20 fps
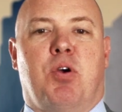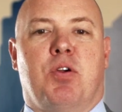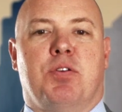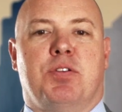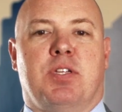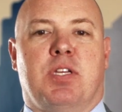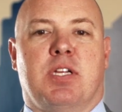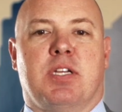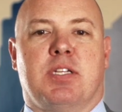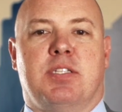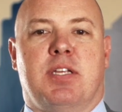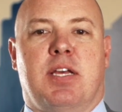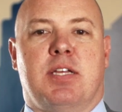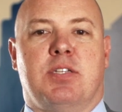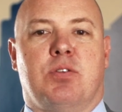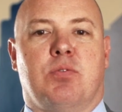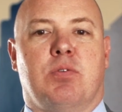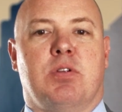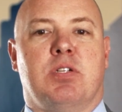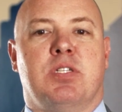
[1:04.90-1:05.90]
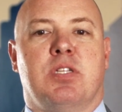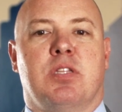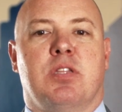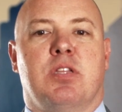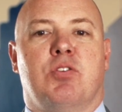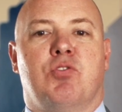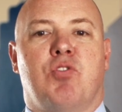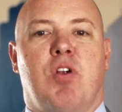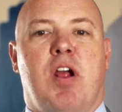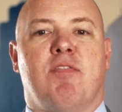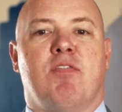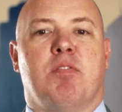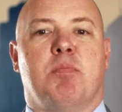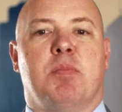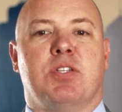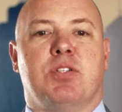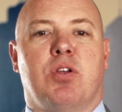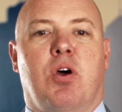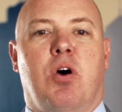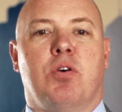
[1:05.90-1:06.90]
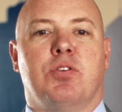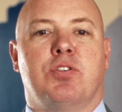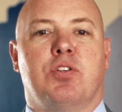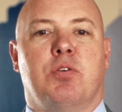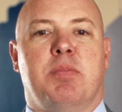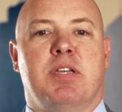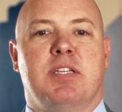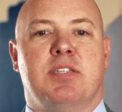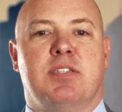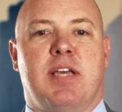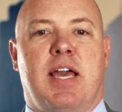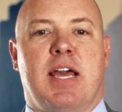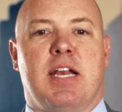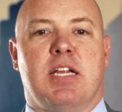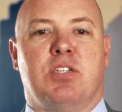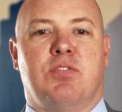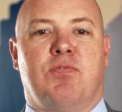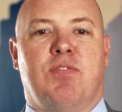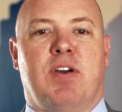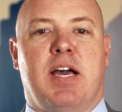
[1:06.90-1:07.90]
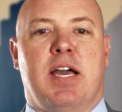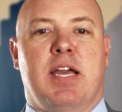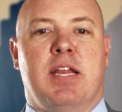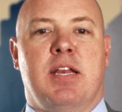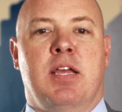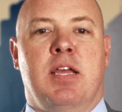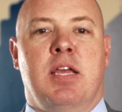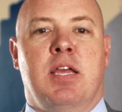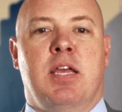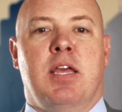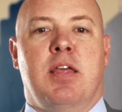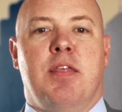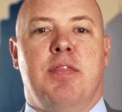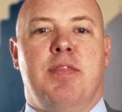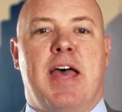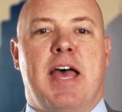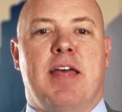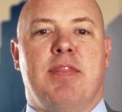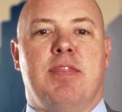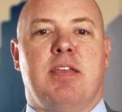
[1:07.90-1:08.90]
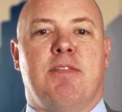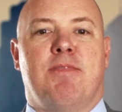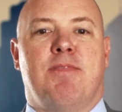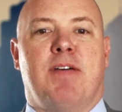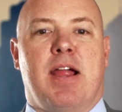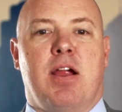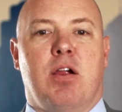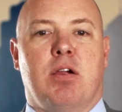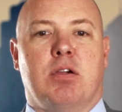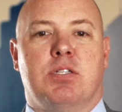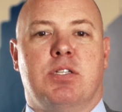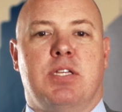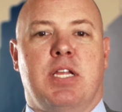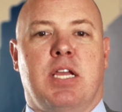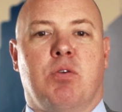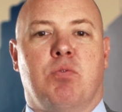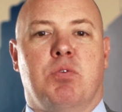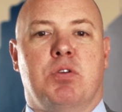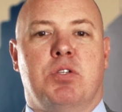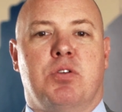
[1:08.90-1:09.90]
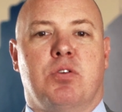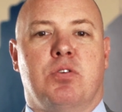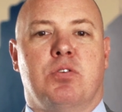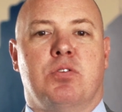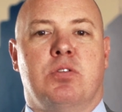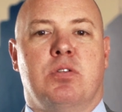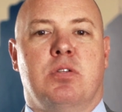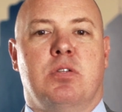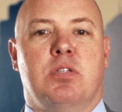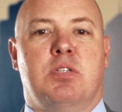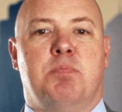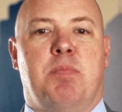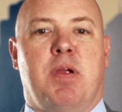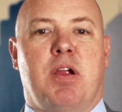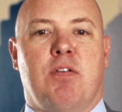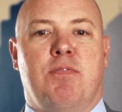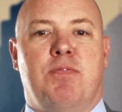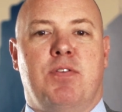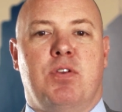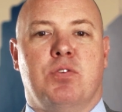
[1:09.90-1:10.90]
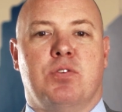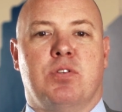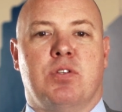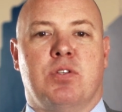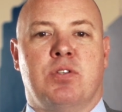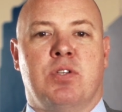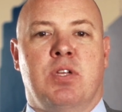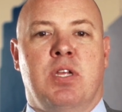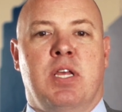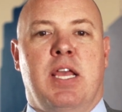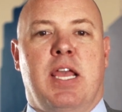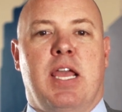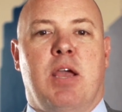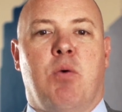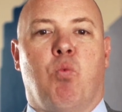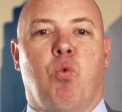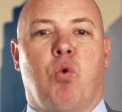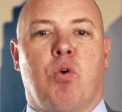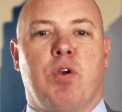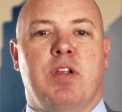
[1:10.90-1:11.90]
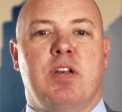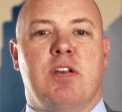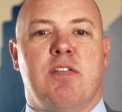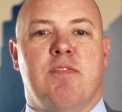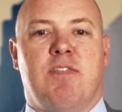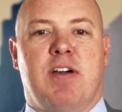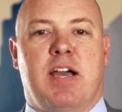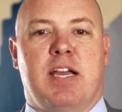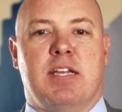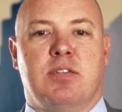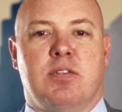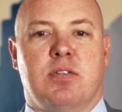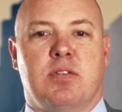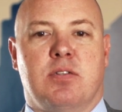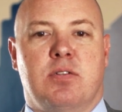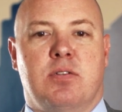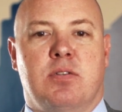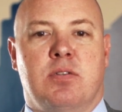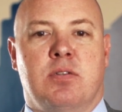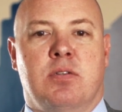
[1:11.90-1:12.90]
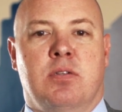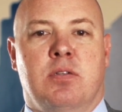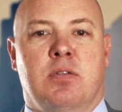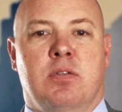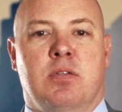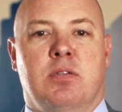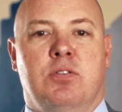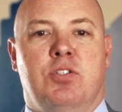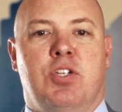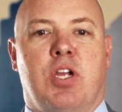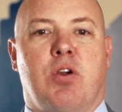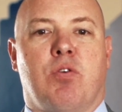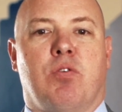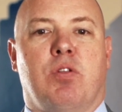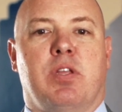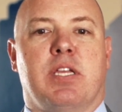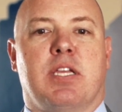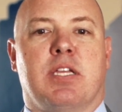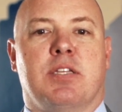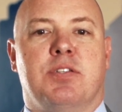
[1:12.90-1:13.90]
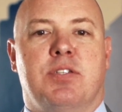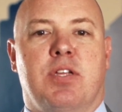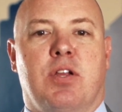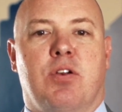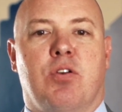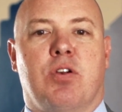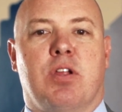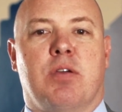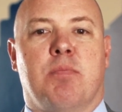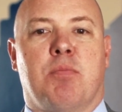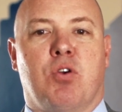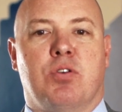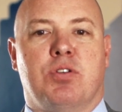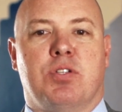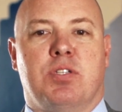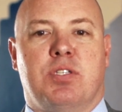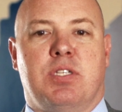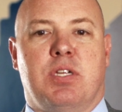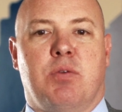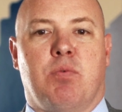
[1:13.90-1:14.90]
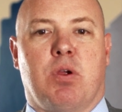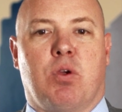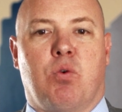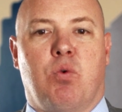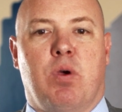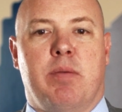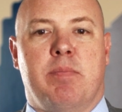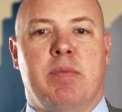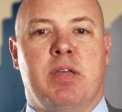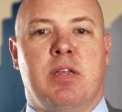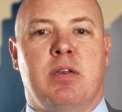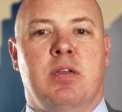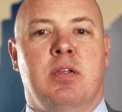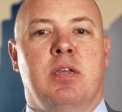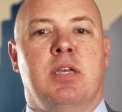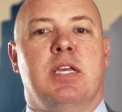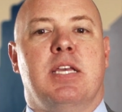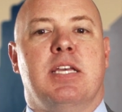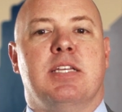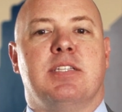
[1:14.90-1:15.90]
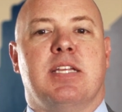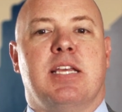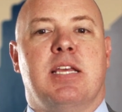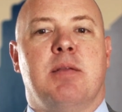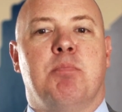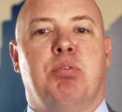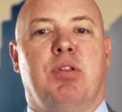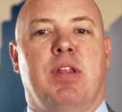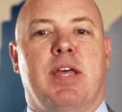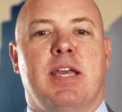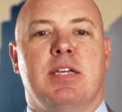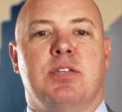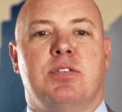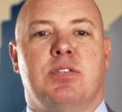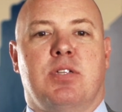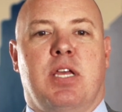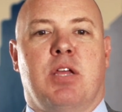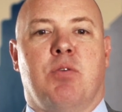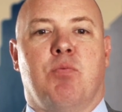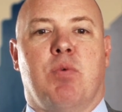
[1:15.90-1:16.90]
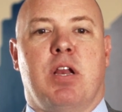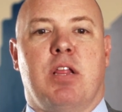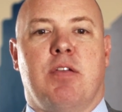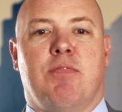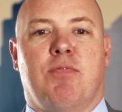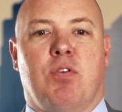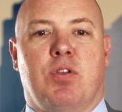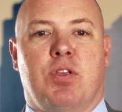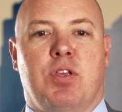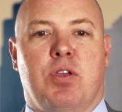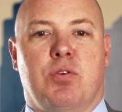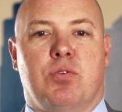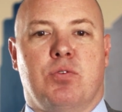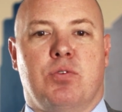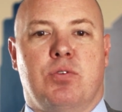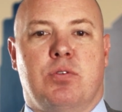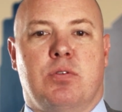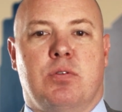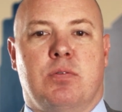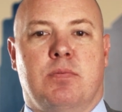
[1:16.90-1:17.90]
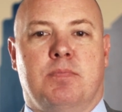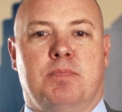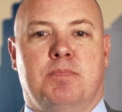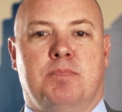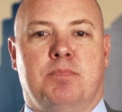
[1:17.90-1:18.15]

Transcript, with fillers: parts and accessories, the driver must also be satisfied that the fire extinguishers, spare fuses, and warning devices, generally considered emergency equipment, is in place and ready for use.